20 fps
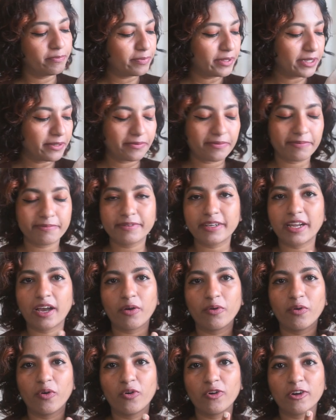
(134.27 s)
but
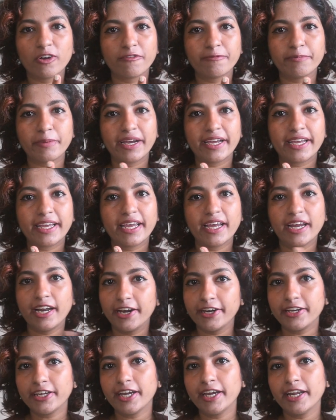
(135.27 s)
now all of my
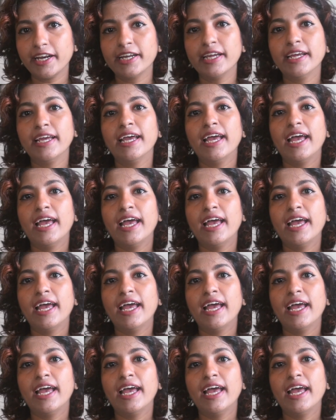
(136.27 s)
hair care